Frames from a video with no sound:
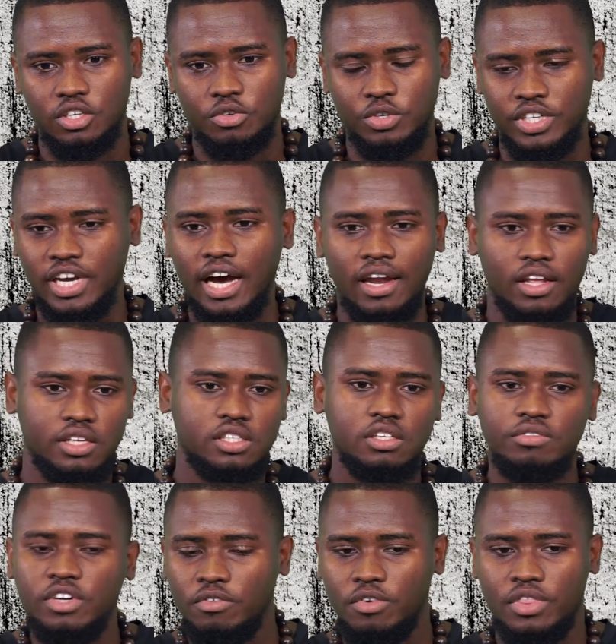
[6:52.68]
regardless of
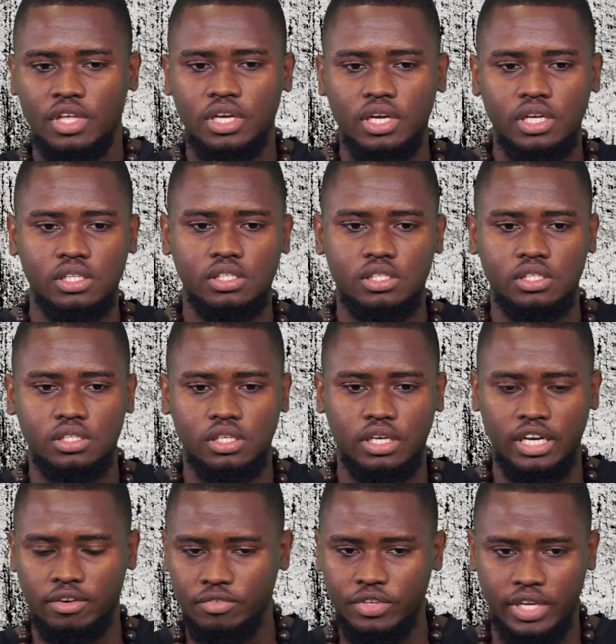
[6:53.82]
everything else and
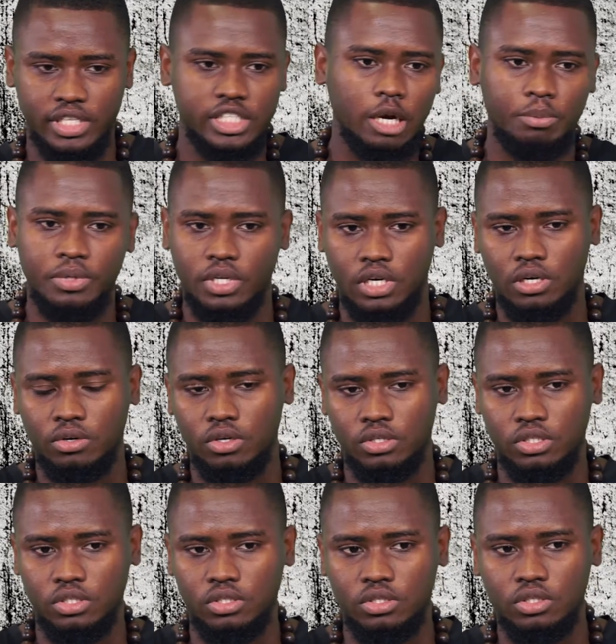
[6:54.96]
everything that's happening around
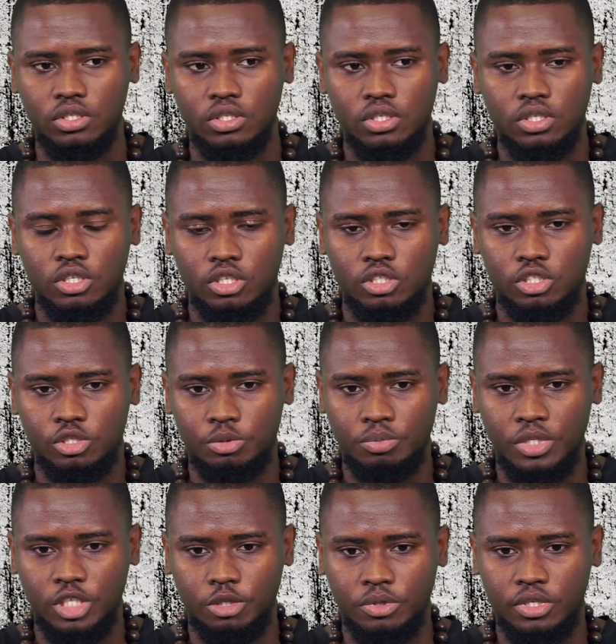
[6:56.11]
you, to
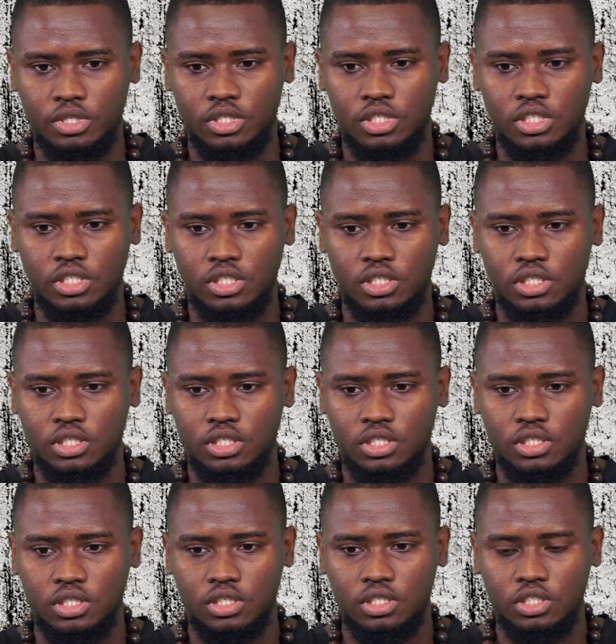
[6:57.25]
be able to
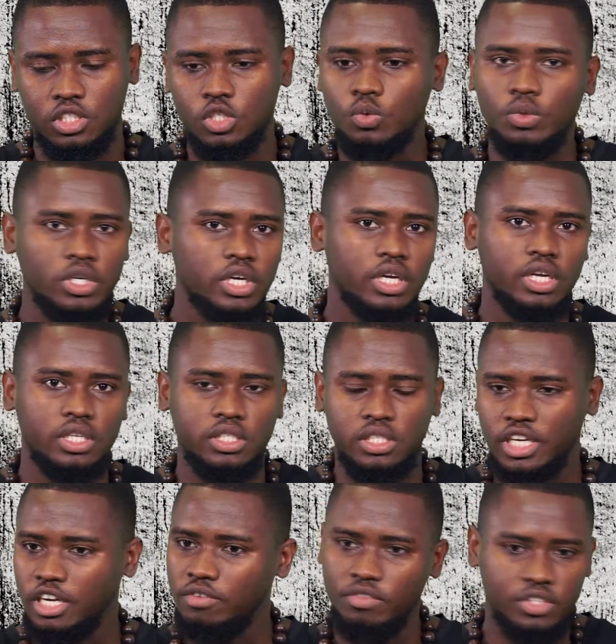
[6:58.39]
work on it
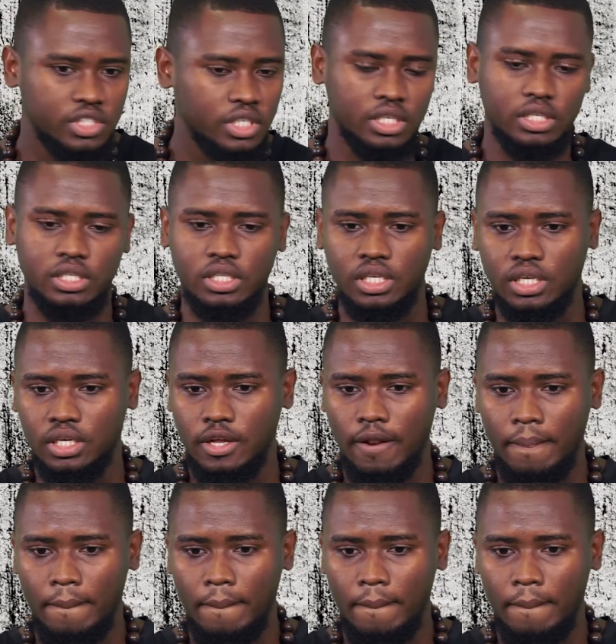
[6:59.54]
every single day